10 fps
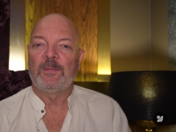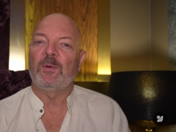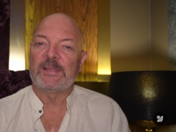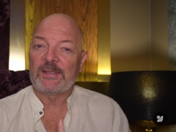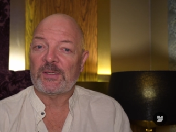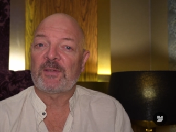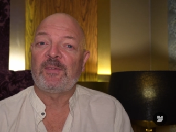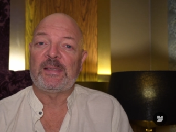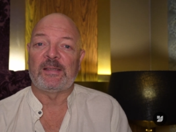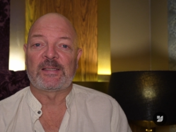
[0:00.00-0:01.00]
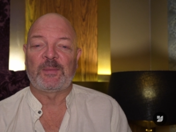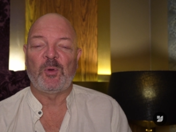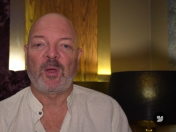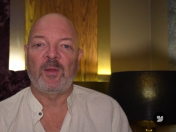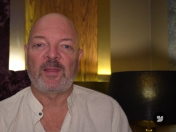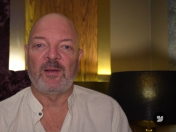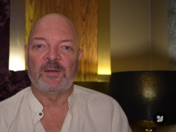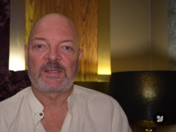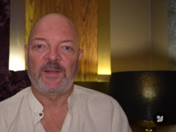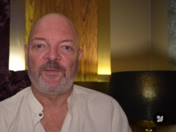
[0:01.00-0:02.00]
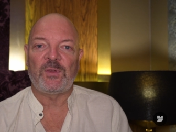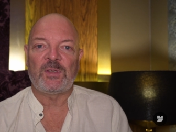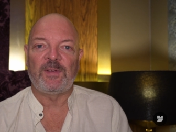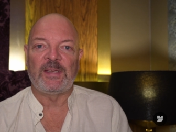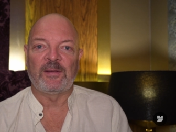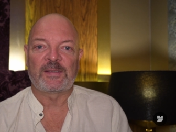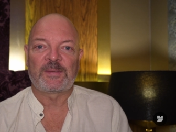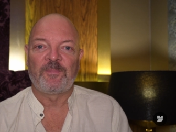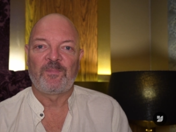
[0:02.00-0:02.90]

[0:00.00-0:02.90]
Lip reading: Well, there's lots of reasons, and we'll go into those in future videos.